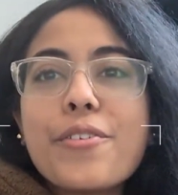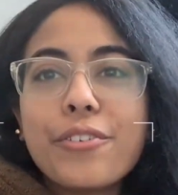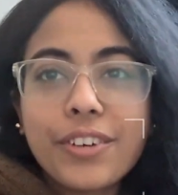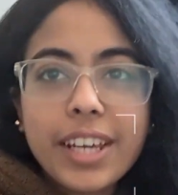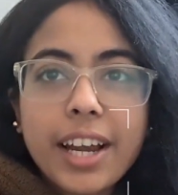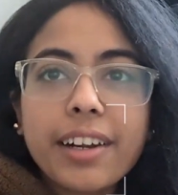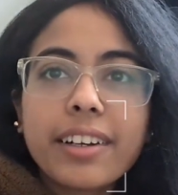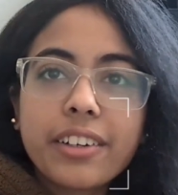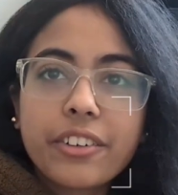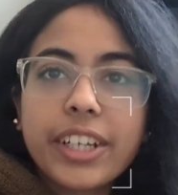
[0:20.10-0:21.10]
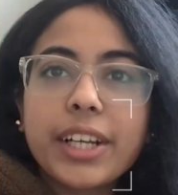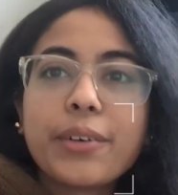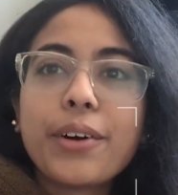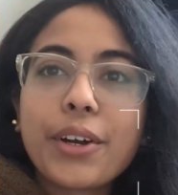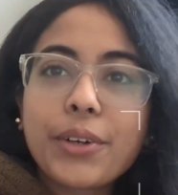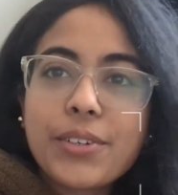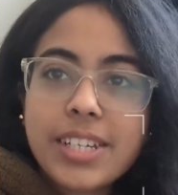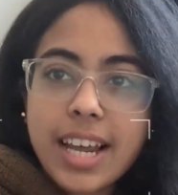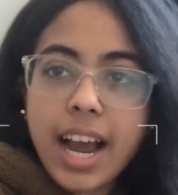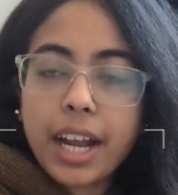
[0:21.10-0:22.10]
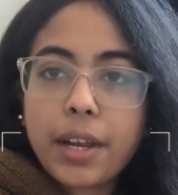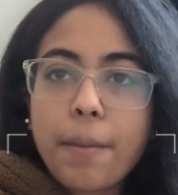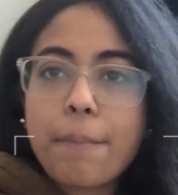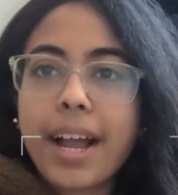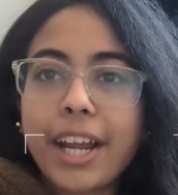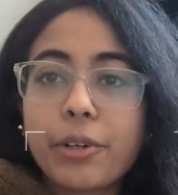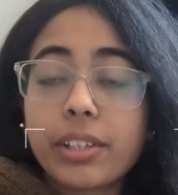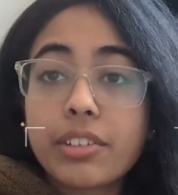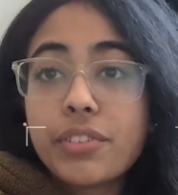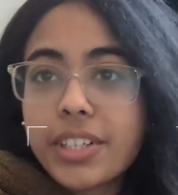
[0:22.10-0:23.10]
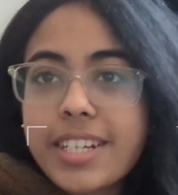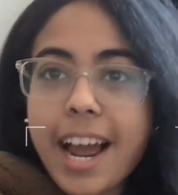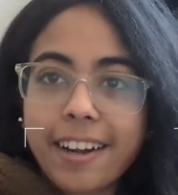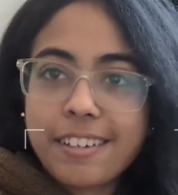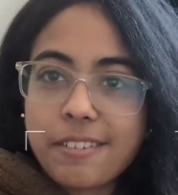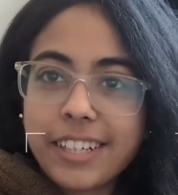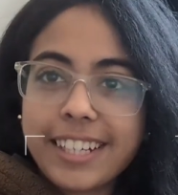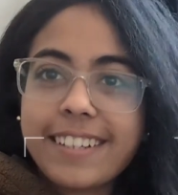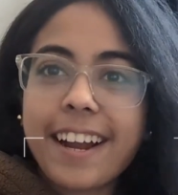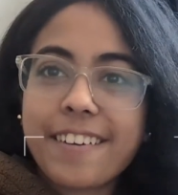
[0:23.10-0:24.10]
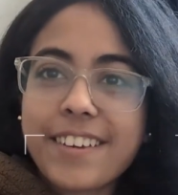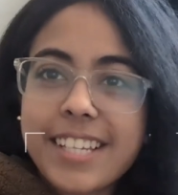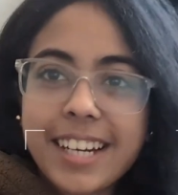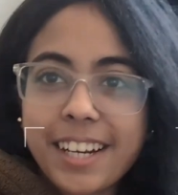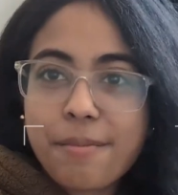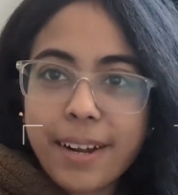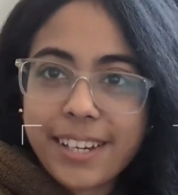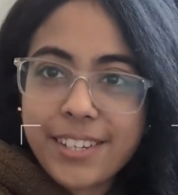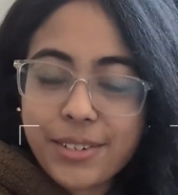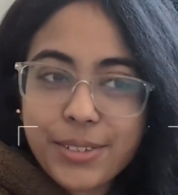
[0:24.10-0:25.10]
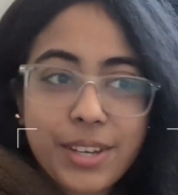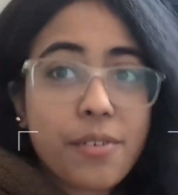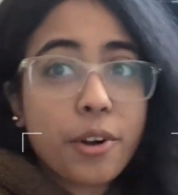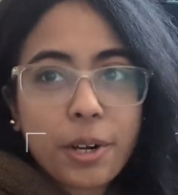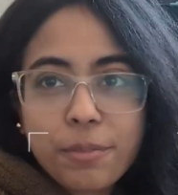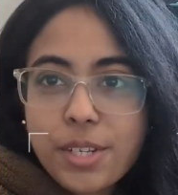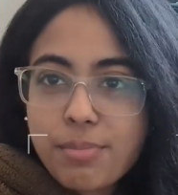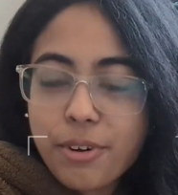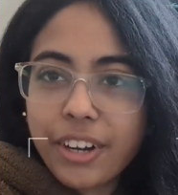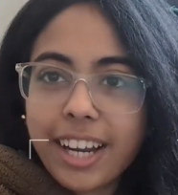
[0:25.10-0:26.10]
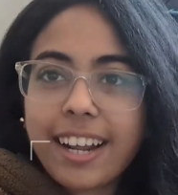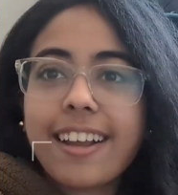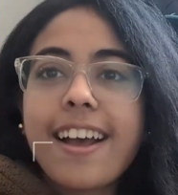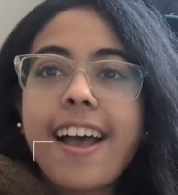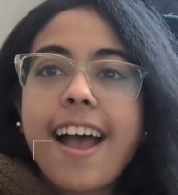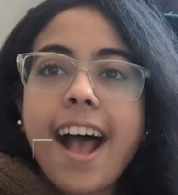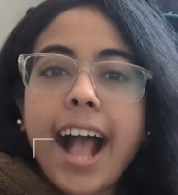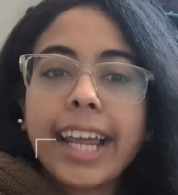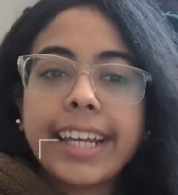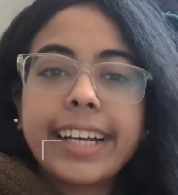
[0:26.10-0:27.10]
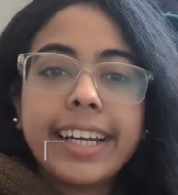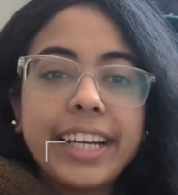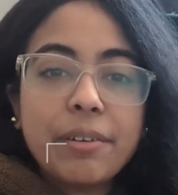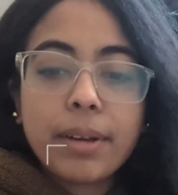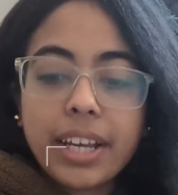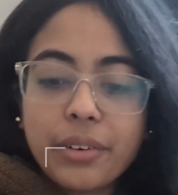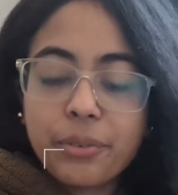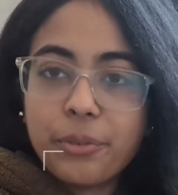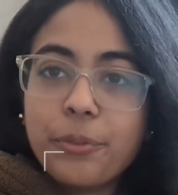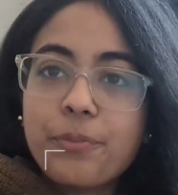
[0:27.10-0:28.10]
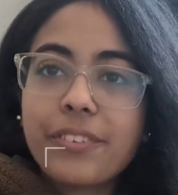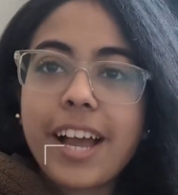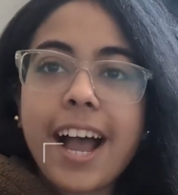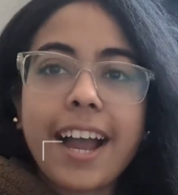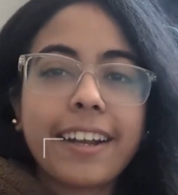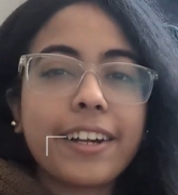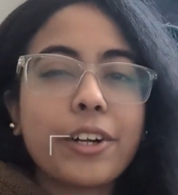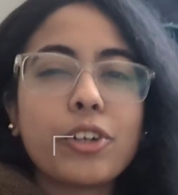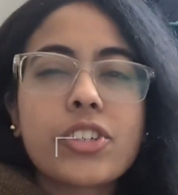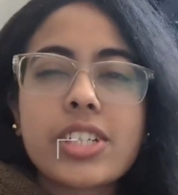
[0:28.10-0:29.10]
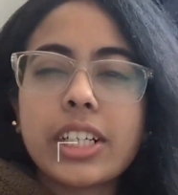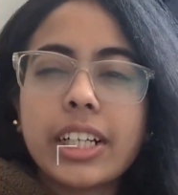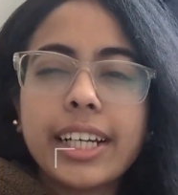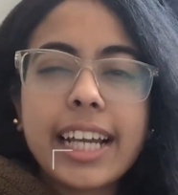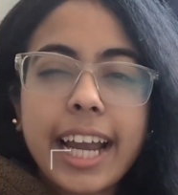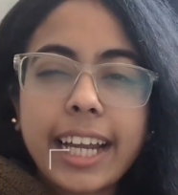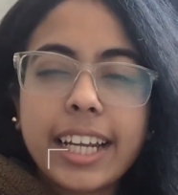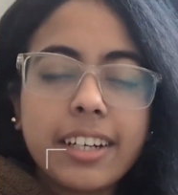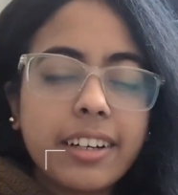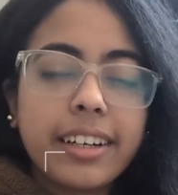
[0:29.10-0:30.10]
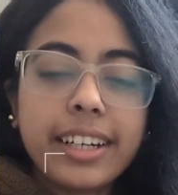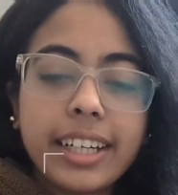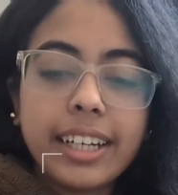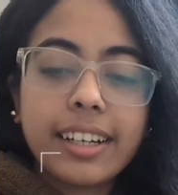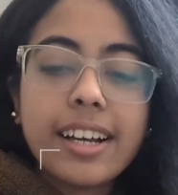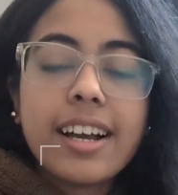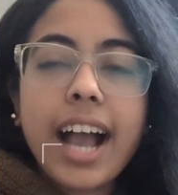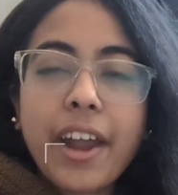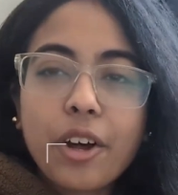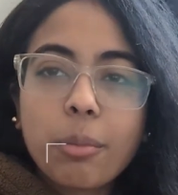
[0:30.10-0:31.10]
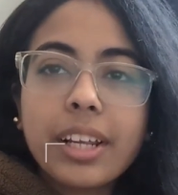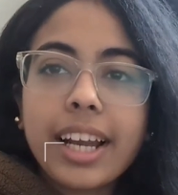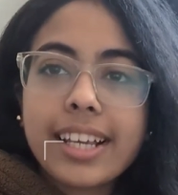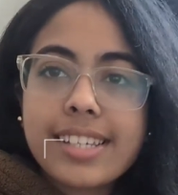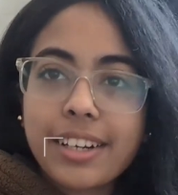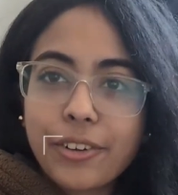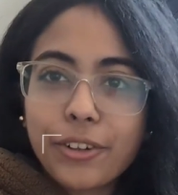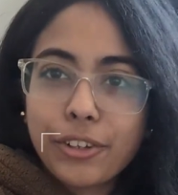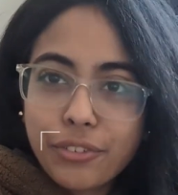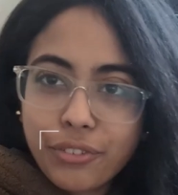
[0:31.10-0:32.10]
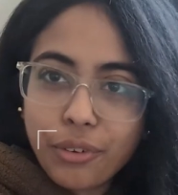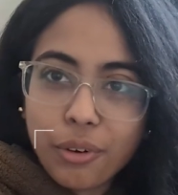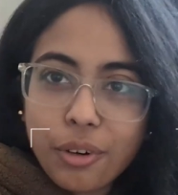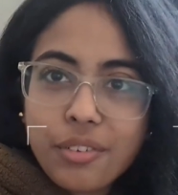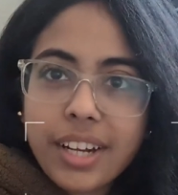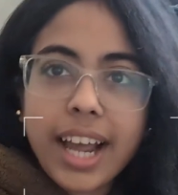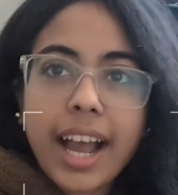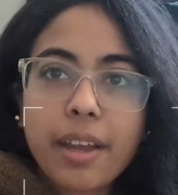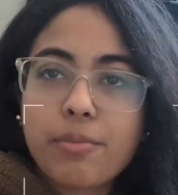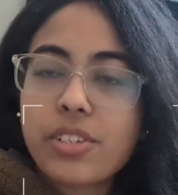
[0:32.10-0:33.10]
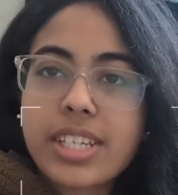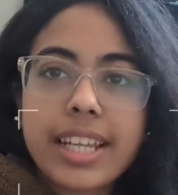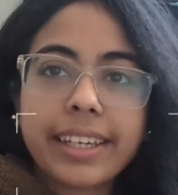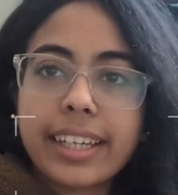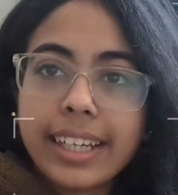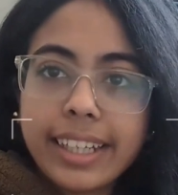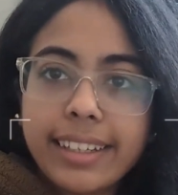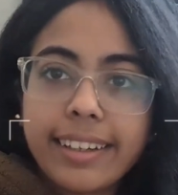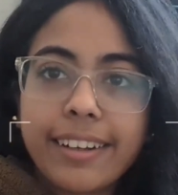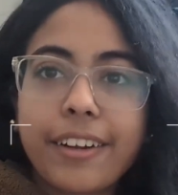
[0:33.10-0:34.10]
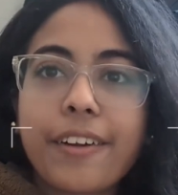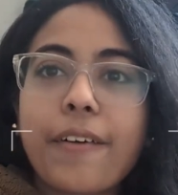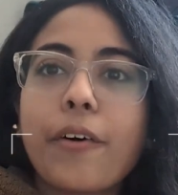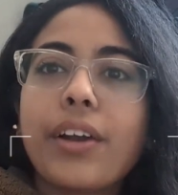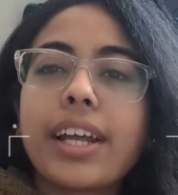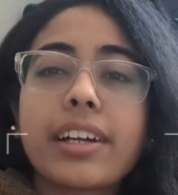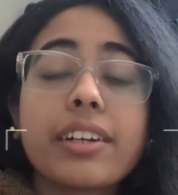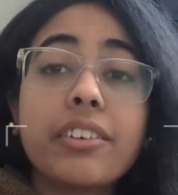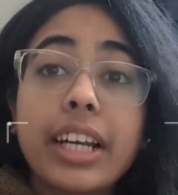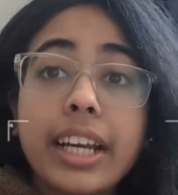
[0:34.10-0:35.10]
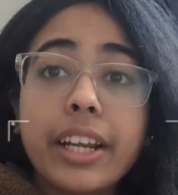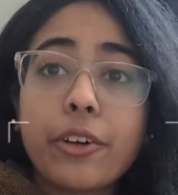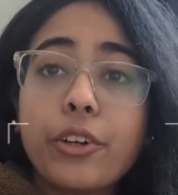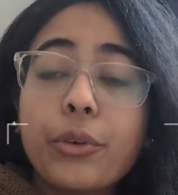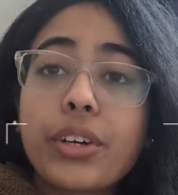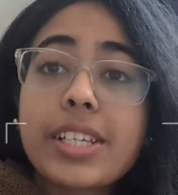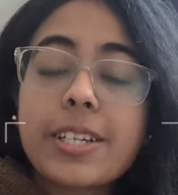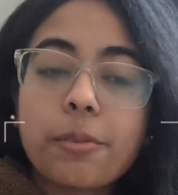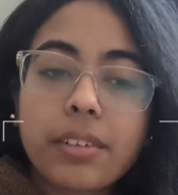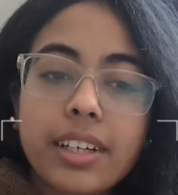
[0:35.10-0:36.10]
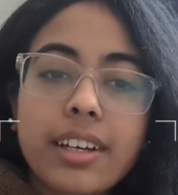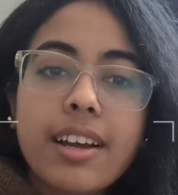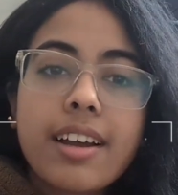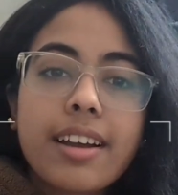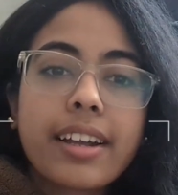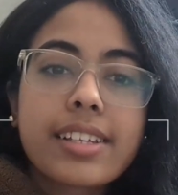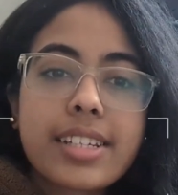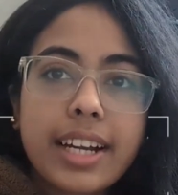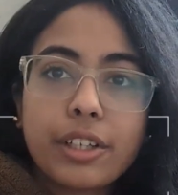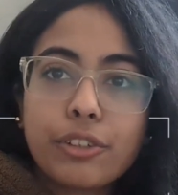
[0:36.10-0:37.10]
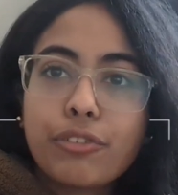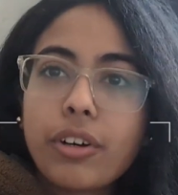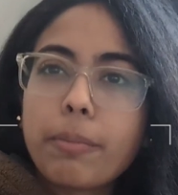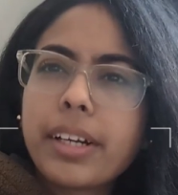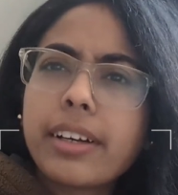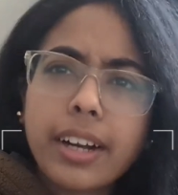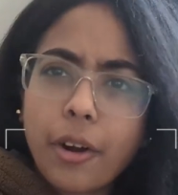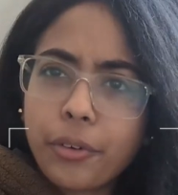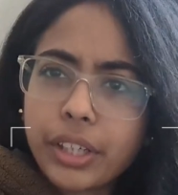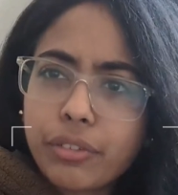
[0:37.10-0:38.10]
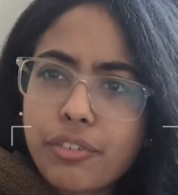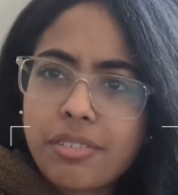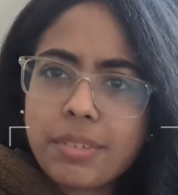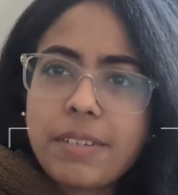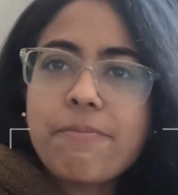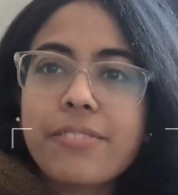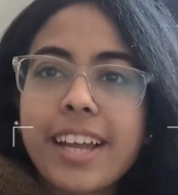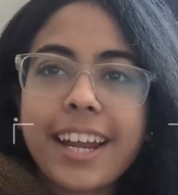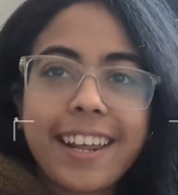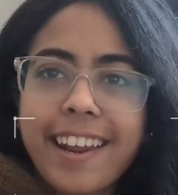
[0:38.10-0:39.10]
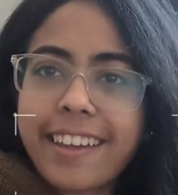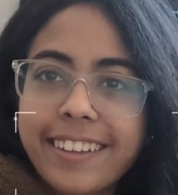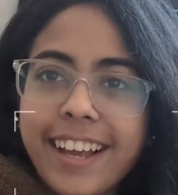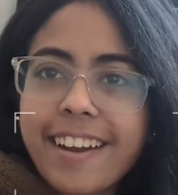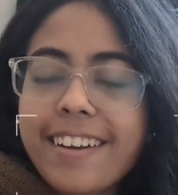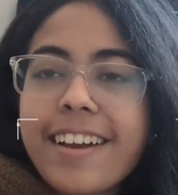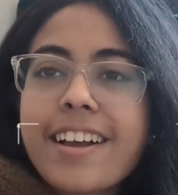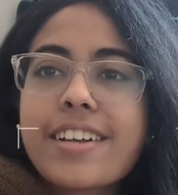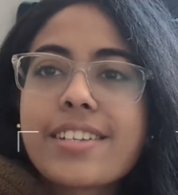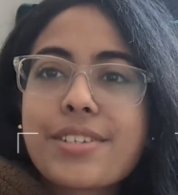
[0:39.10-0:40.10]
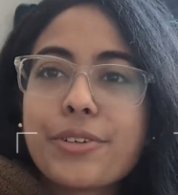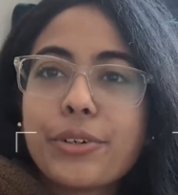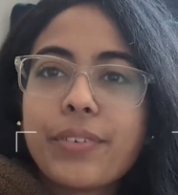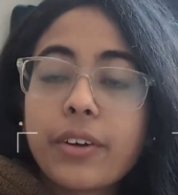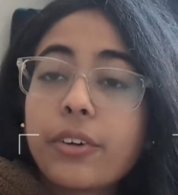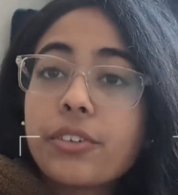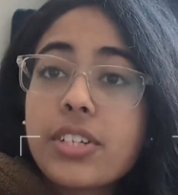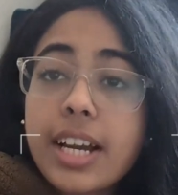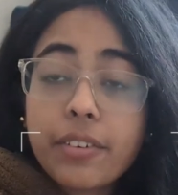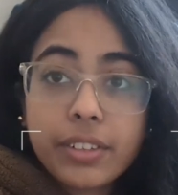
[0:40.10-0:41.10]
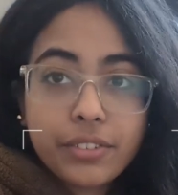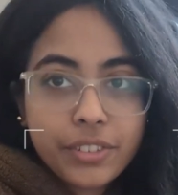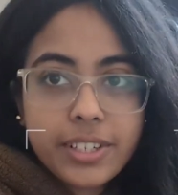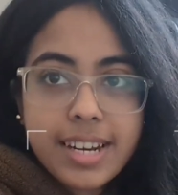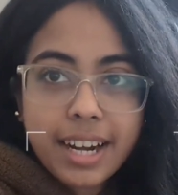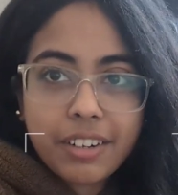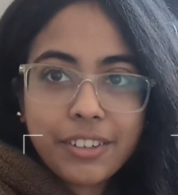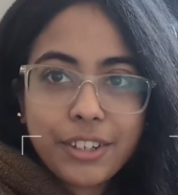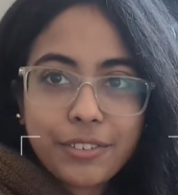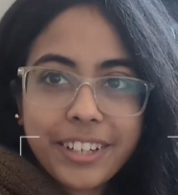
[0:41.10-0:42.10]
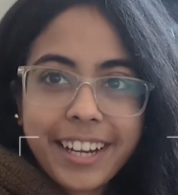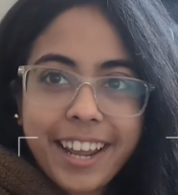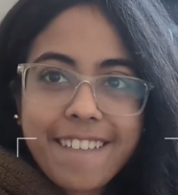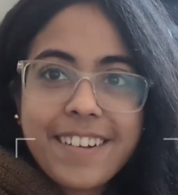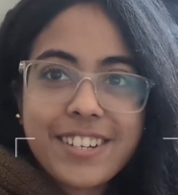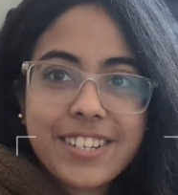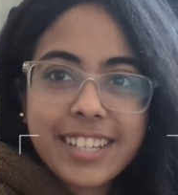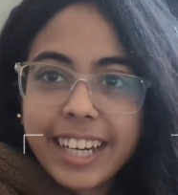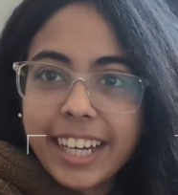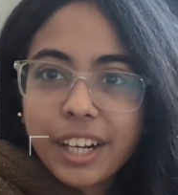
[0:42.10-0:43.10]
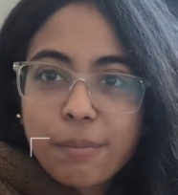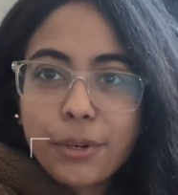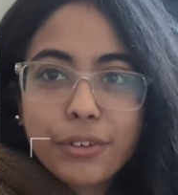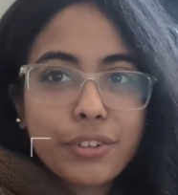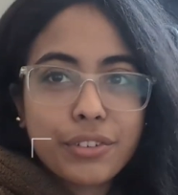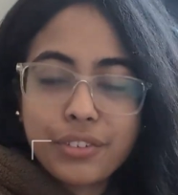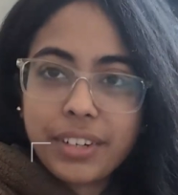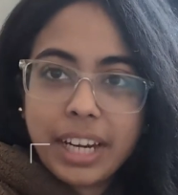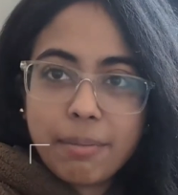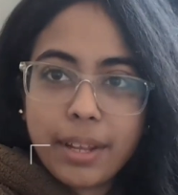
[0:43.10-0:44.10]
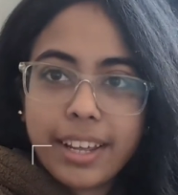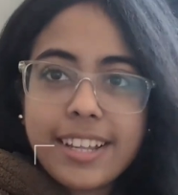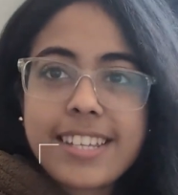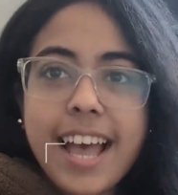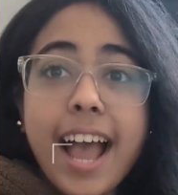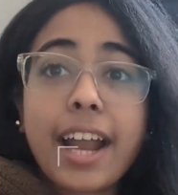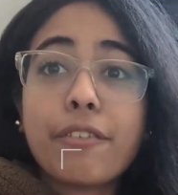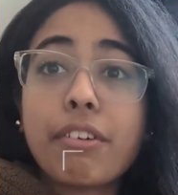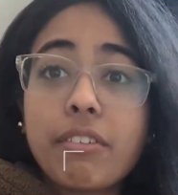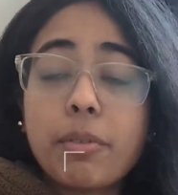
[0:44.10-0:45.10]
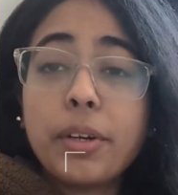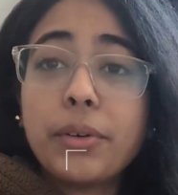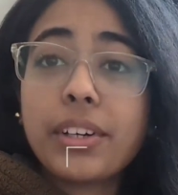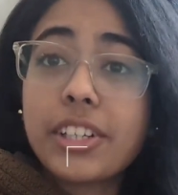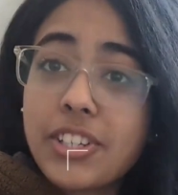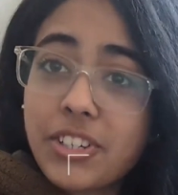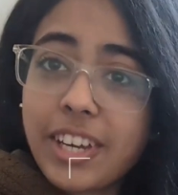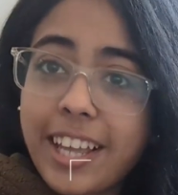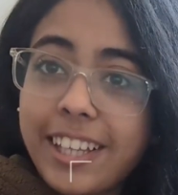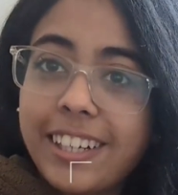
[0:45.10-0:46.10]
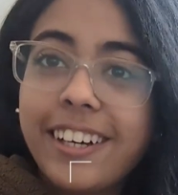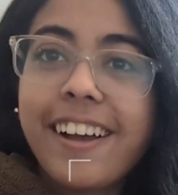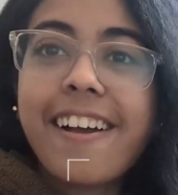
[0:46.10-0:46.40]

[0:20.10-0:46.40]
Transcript: We are literally going to start by doing the first activity that we set our minds to. So I woke up this morning, I cleaned my room, and it looks really tidy, really neat. I normally like sitting on the floor when I am just like eating or like reading or doing something. It's kind of a bit grounding for me, and I like that. So we're going to start with the first activity of the day, which is reading a book for 15 minutes, and we will be doing this together.